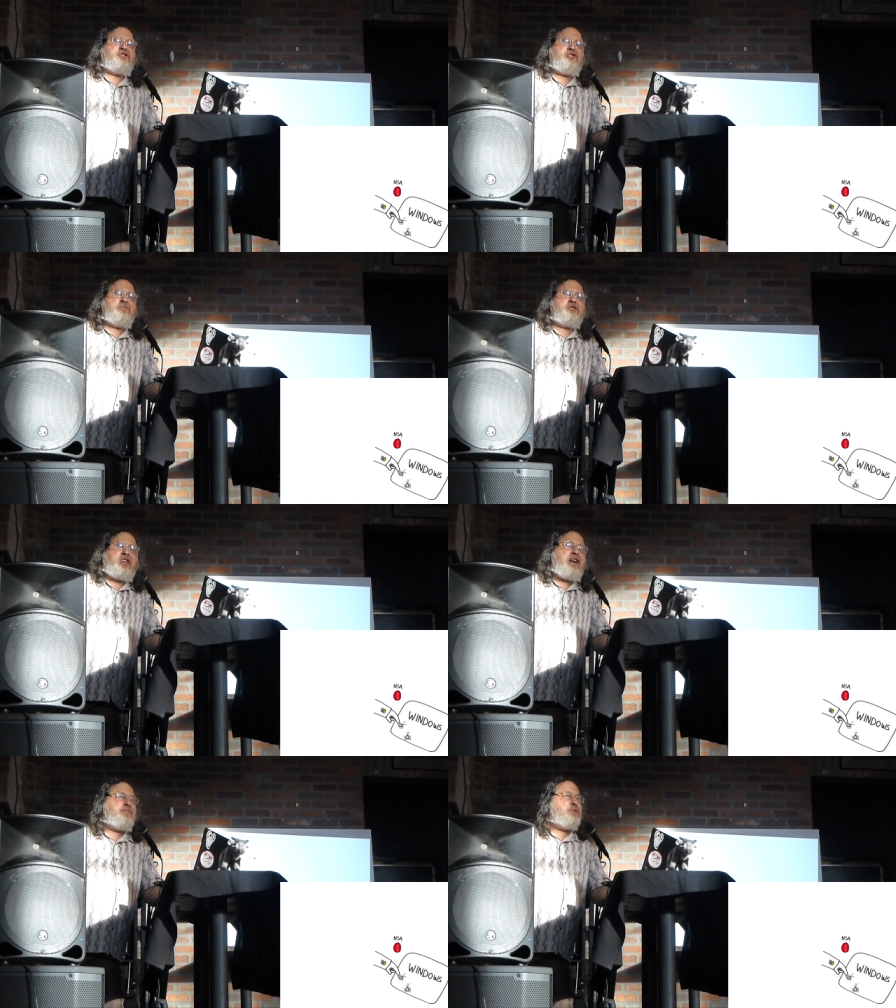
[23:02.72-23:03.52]

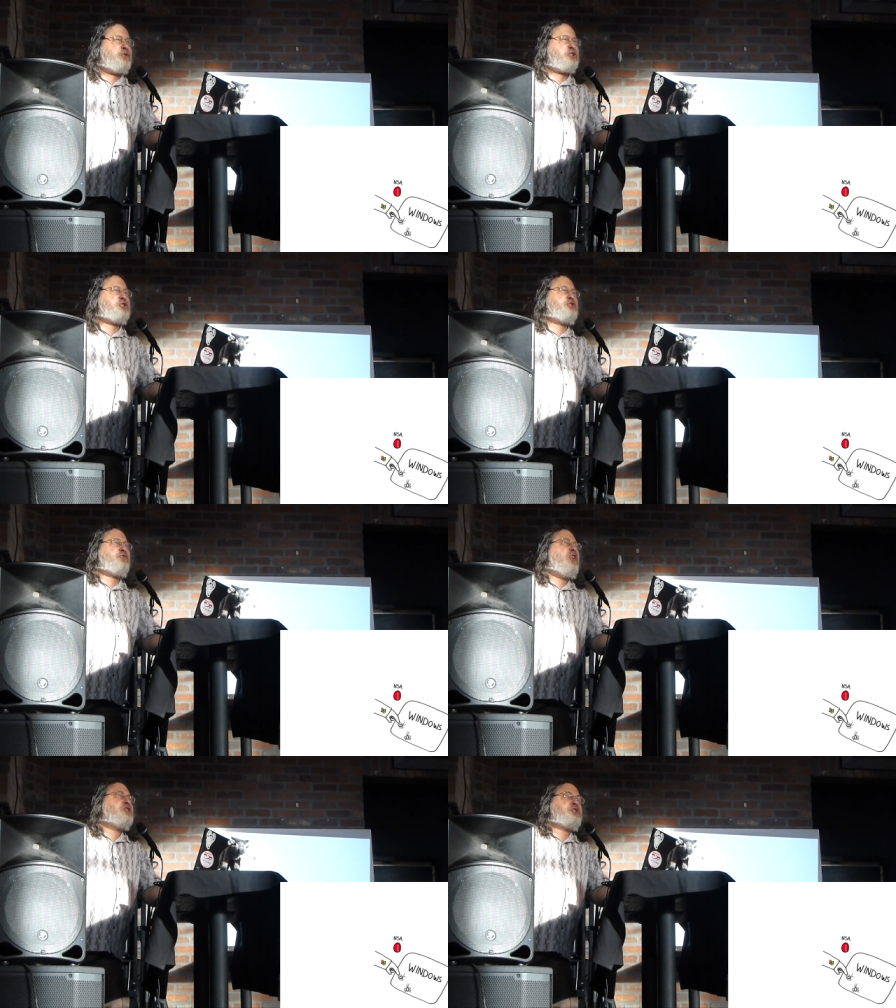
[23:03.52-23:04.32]
systems have
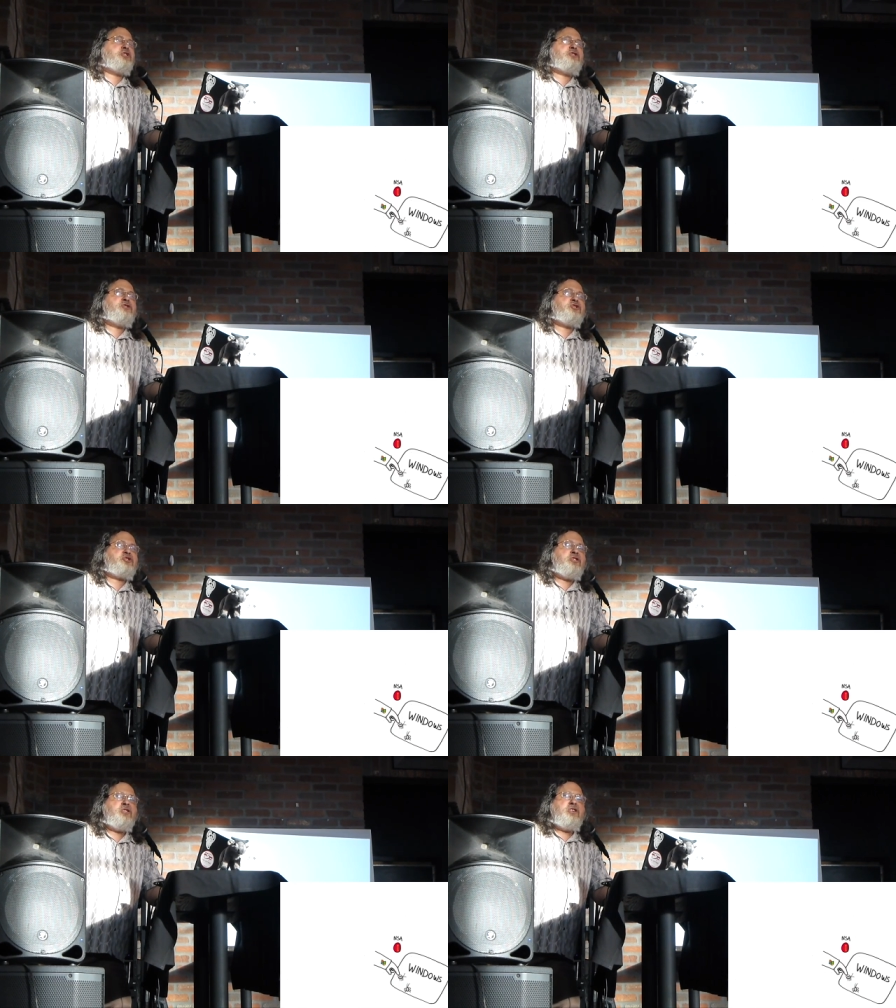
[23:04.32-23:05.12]
malicious
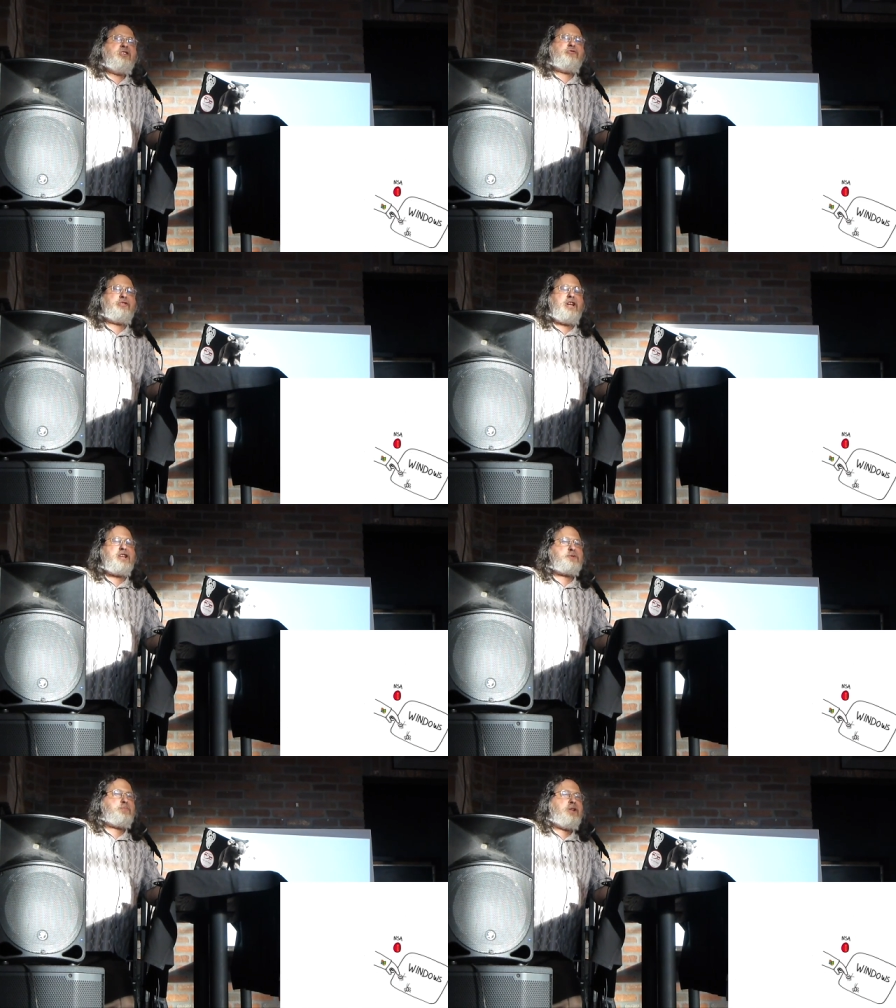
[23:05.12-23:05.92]
functions,
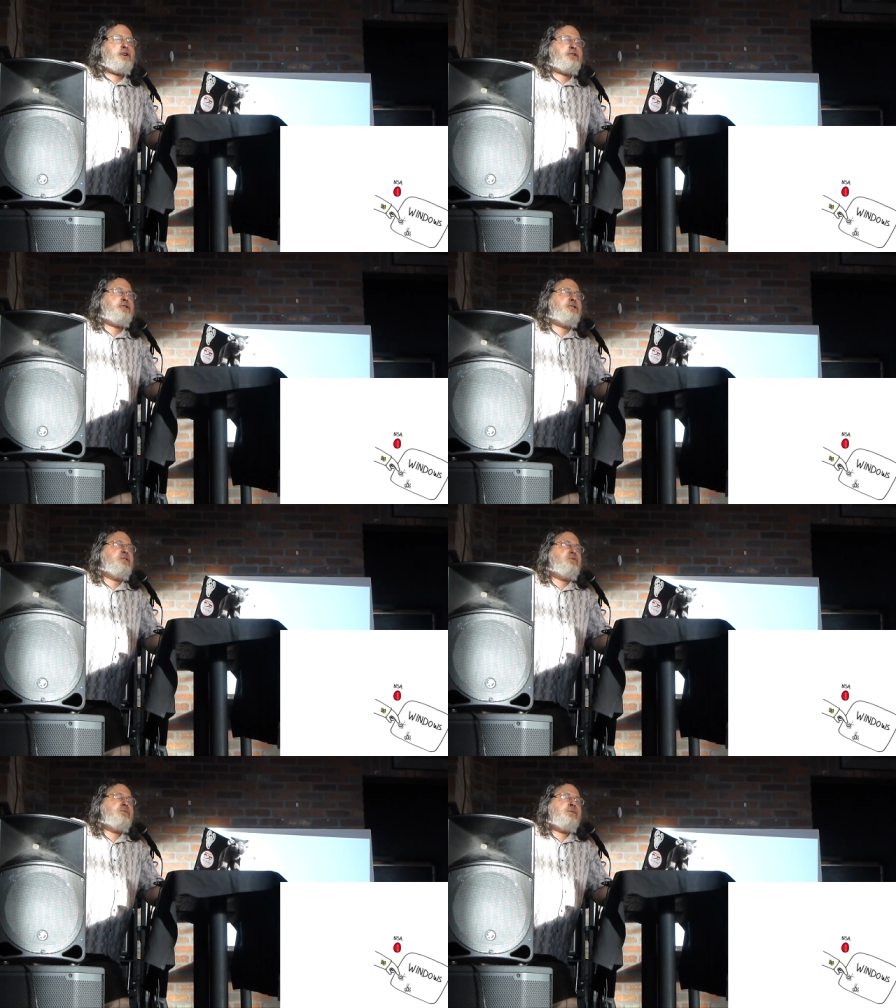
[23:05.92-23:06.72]
Flash
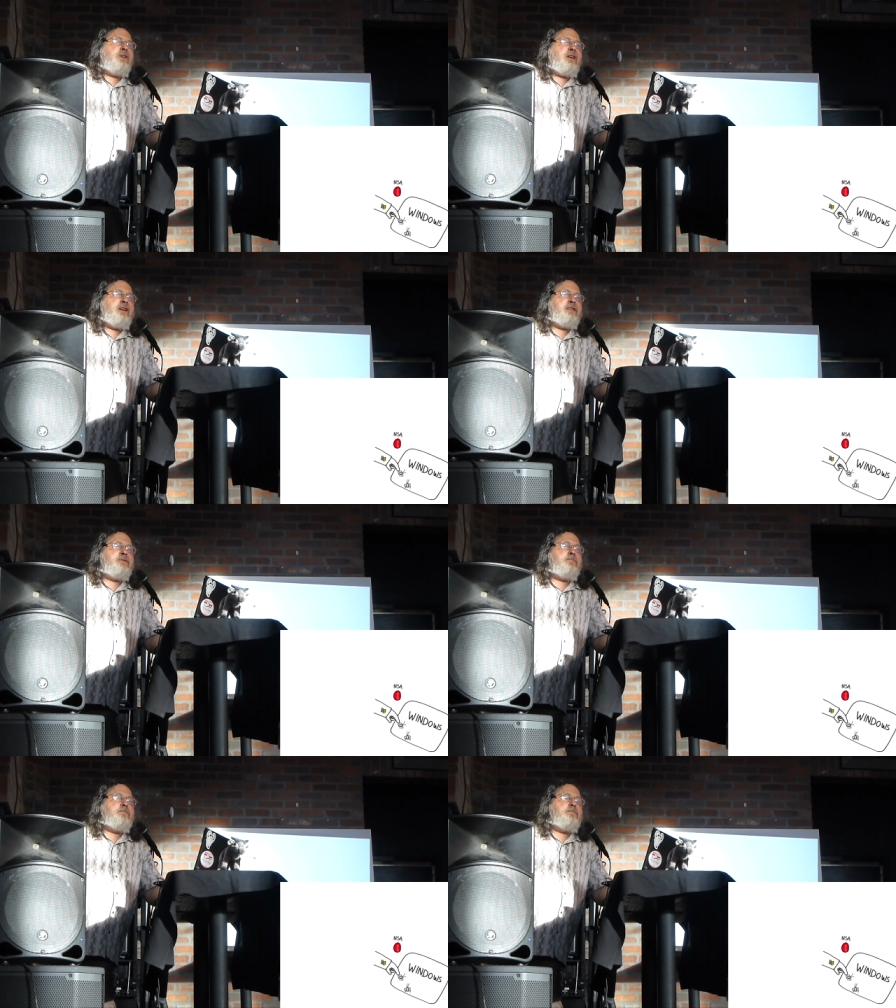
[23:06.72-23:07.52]
Player,
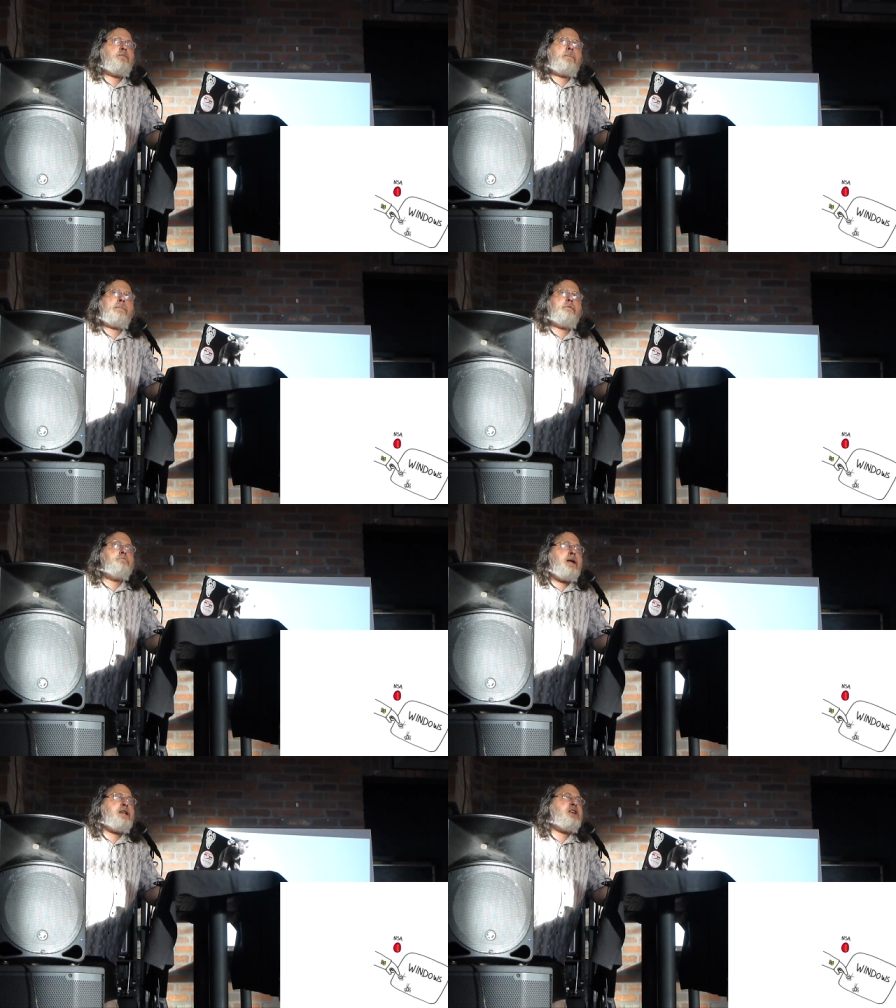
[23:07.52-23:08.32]
and
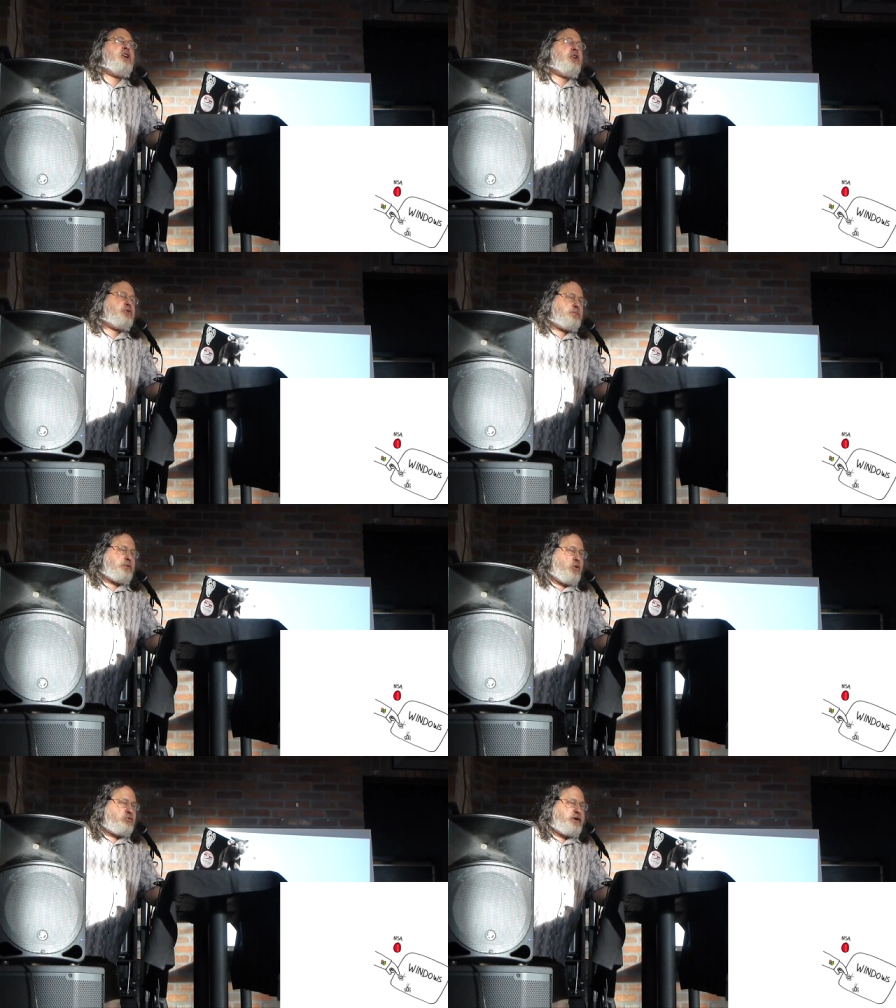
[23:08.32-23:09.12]
many
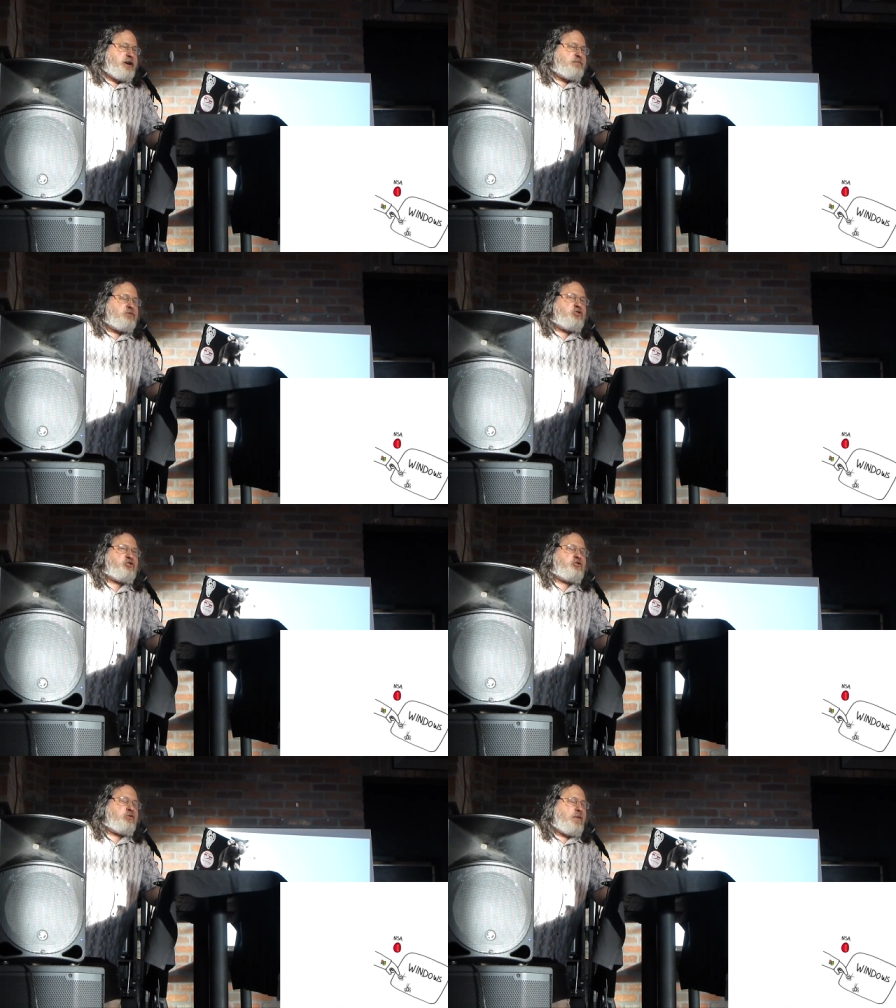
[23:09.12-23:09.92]
other
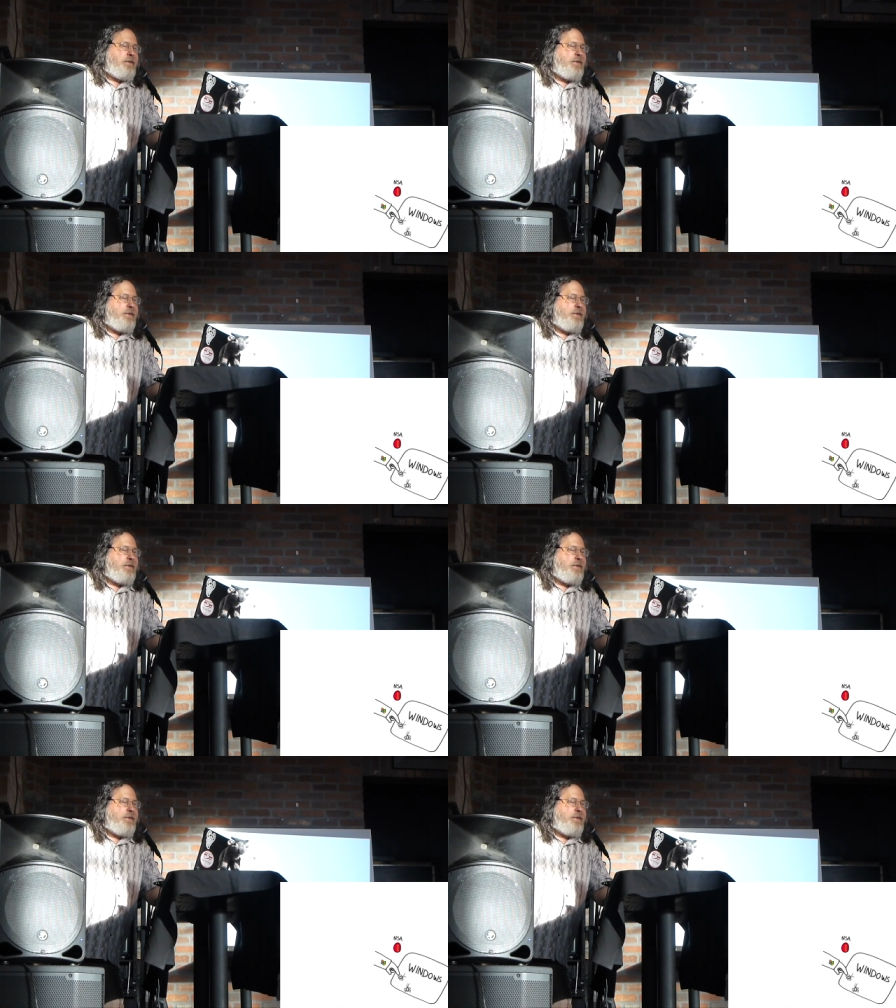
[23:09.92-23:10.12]
programs.